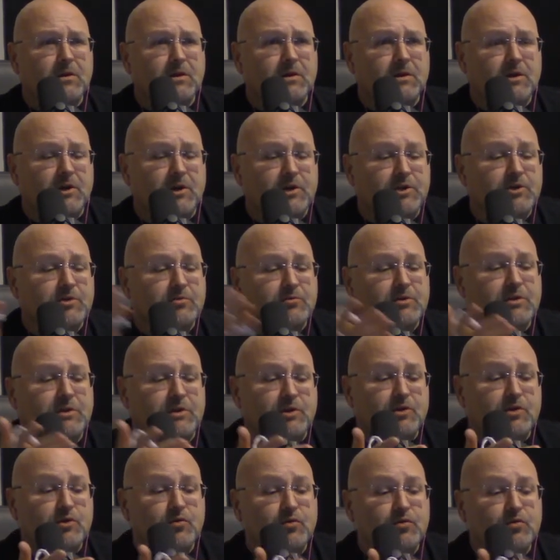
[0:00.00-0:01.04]
could you
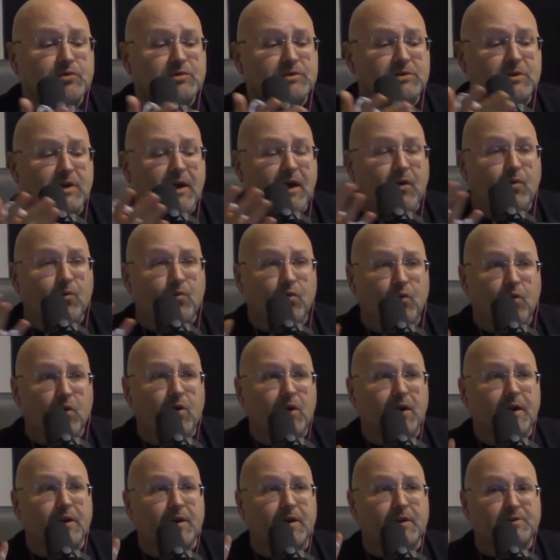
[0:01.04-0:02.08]
t- use that
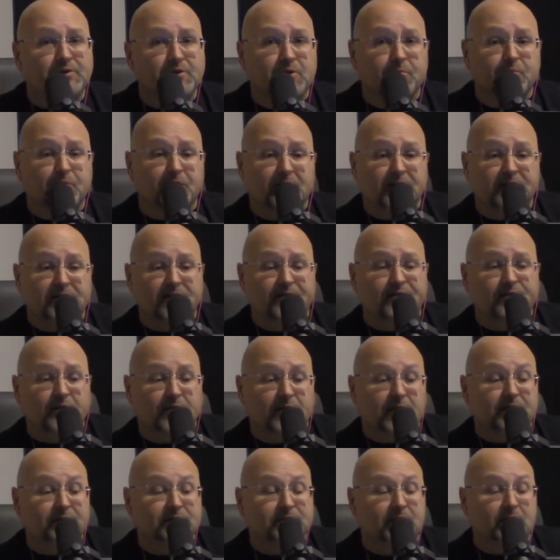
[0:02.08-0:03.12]
word and interpret it
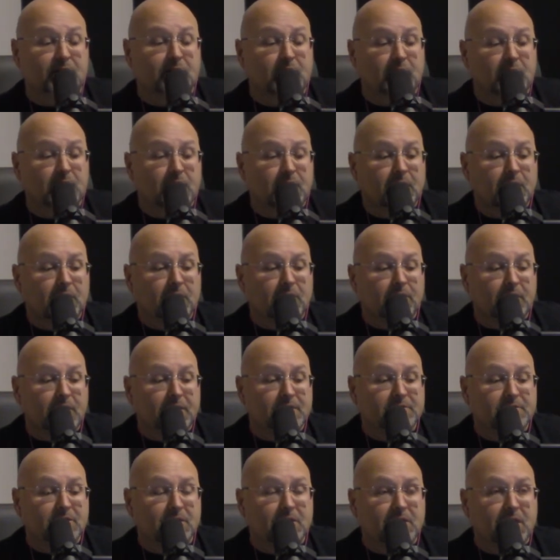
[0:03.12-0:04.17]
differently? Is it
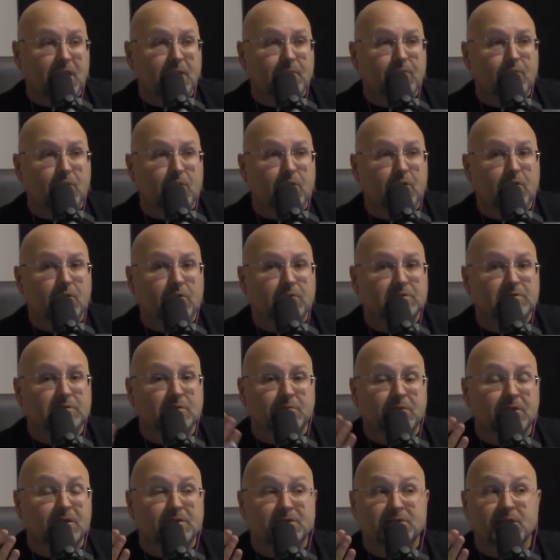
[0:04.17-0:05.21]
is the neighbor
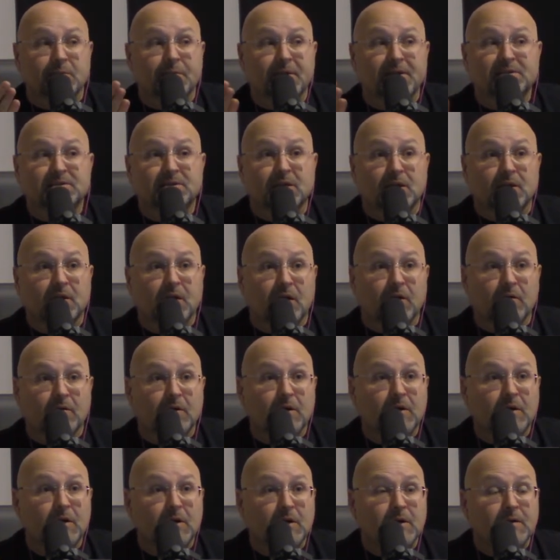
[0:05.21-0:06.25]
somebody that's not my skin
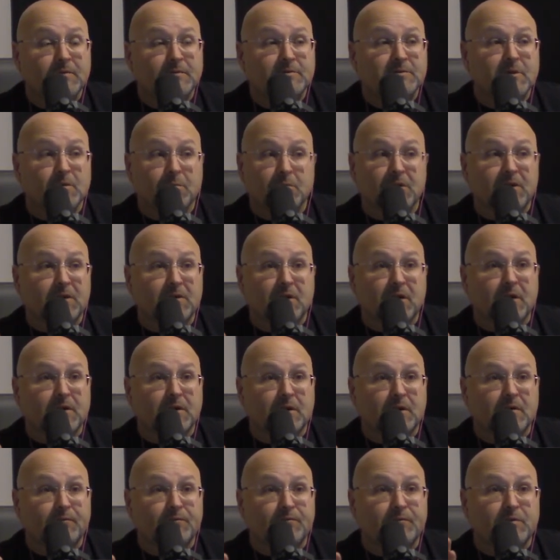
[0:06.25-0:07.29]
color? Somebody that
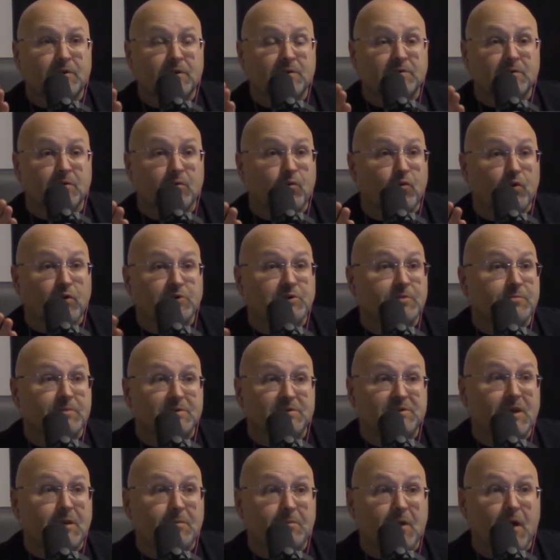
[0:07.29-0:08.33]
doesn't worship the
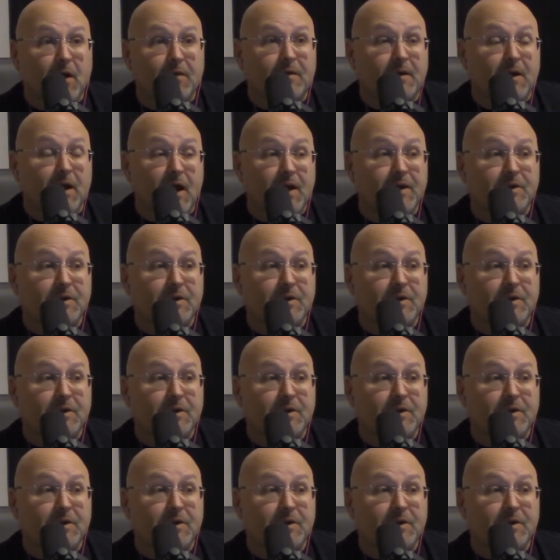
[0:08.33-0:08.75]
same God that I